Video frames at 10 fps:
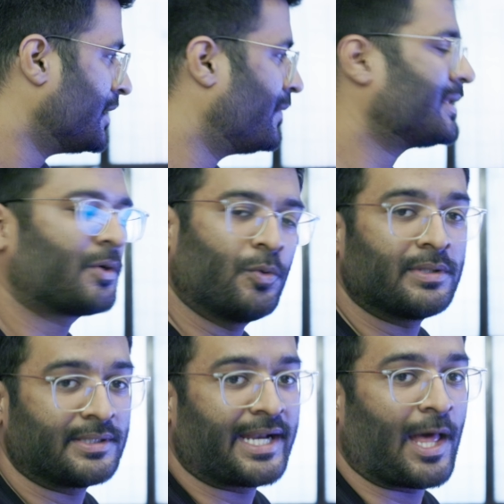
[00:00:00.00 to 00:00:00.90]
Well, the
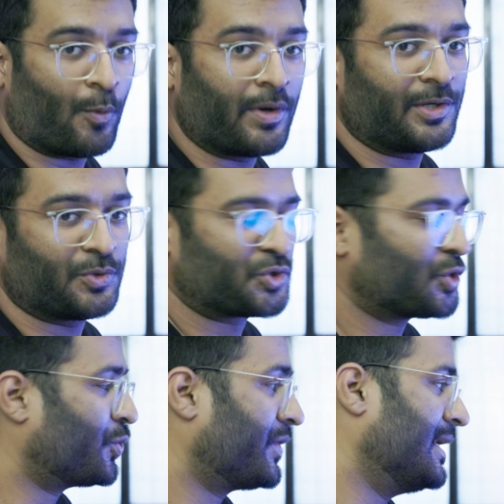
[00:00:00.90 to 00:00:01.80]
cool thing that I wanted to
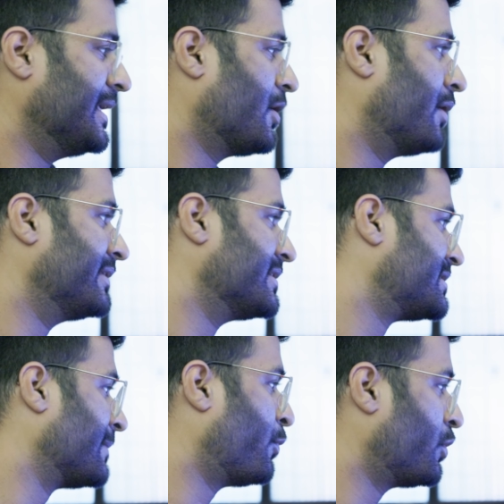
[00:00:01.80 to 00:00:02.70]
show really on this
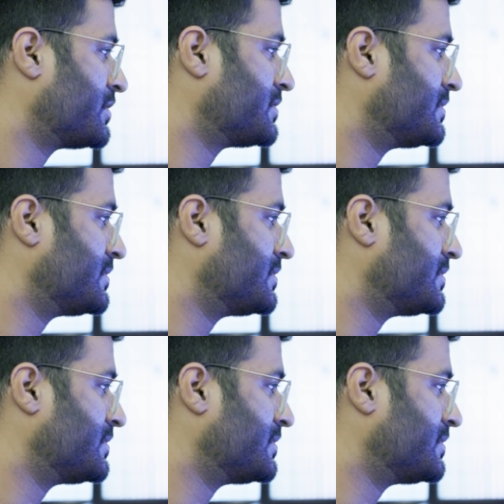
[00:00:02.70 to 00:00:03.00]
support